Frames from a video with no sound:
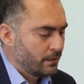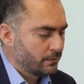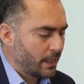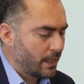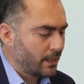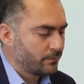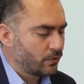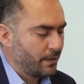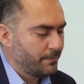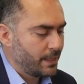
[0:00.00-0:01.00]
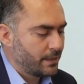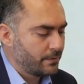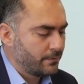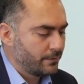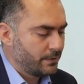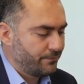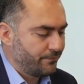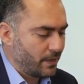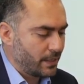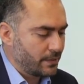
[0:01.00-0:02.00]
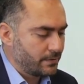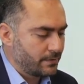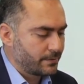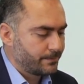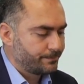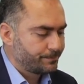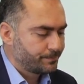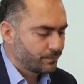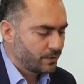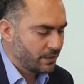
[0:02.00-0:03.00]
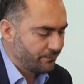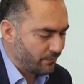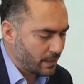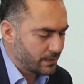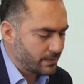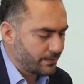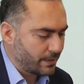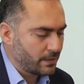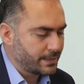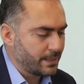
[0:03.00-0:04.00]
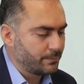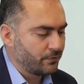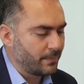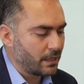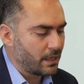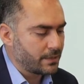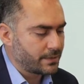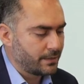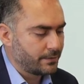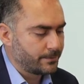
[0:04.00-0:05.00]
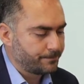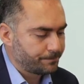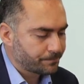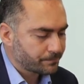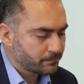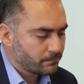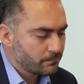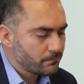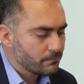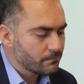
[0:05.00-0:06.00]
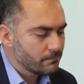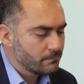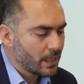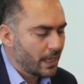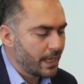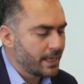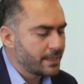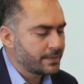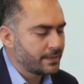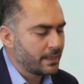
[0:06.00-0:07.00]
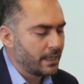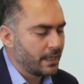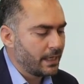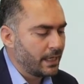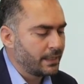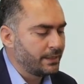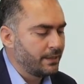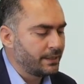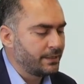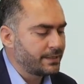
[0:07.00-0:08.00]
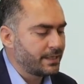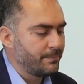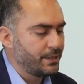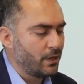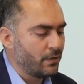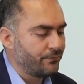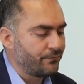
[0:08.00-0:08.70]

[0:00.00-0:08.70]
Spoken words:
Taha Abdurrahman defines the concept of maqasid as the discipline of